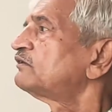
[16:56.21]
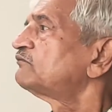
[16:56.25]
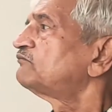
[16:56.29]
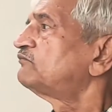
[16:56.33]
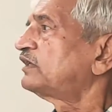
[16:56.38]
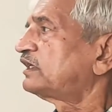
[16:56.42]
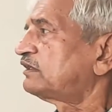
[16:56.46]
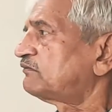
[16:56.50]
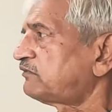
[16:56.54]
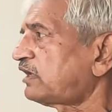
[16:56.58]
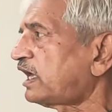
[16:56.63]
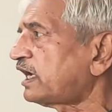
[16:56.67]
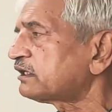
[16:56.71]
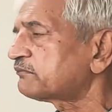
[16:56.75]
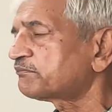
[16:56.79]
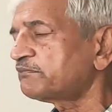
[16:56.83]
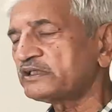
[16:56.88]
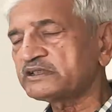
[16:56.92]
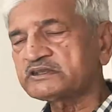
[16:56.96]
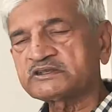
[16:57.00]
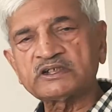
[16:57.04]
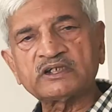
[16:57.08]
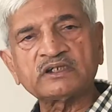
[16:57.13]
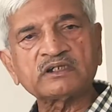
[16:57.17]
wave-like
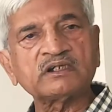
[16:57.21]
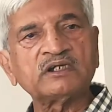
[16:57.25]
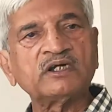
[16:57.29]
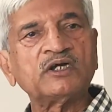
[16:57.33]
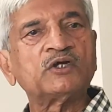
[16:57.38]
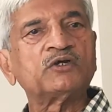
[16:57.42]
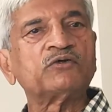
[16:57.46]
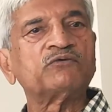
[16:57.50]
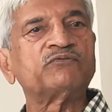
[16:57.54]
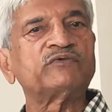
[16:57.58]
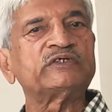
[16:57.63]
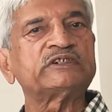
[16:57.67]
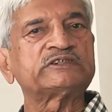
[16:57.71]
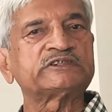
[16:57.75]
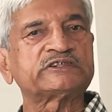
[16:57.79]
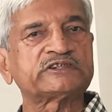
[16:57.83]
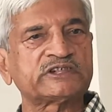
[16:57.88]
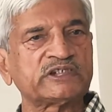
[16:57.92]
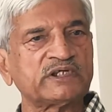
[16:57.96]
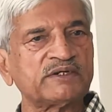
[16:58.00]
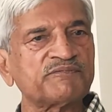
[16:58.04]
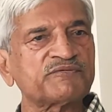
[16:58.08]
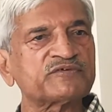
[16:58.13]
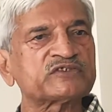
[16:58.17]
picture, which
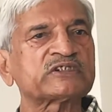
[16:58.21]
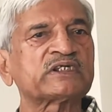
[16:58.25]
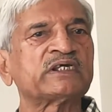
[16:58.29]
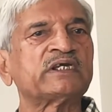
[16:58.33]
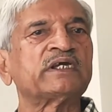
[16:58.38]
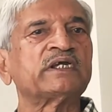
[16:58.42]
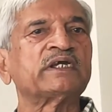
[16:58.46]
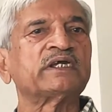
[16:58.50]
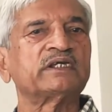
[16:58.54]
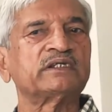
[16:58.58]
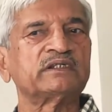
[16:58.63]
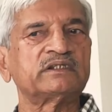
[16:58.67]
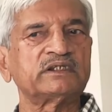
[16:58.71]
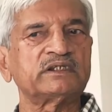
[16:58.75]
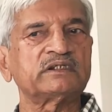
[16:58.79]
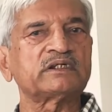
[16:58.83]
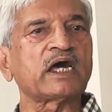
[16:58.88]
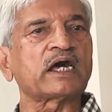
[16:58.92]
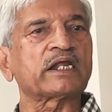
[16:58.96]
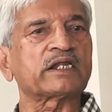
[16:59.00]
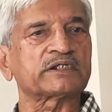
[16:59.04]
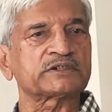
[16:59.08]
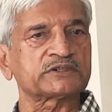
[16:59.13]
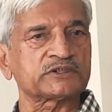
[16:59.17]
shifts in the
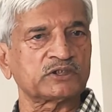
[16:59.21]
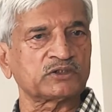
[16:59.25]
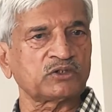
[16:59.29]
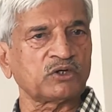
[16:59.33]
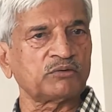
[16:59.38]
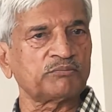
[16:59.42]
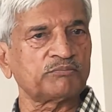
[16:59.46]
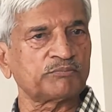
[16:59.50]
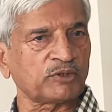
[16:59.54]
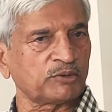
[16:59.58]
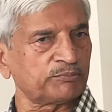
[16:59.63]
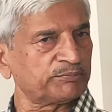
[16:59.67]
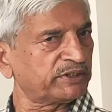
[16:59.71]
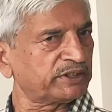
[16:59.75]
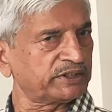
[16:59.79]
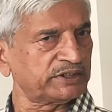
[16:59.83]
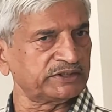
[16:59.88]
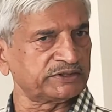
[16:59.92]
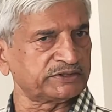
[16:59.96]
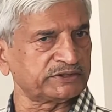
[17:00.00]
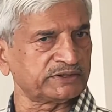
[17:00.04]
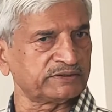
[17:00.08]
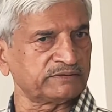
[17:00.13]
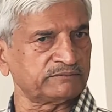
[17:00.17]
direction of
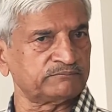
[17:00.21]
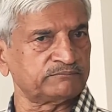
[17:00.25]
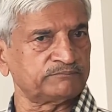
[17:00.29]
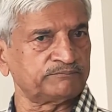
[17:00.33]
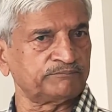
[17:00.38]
propagation.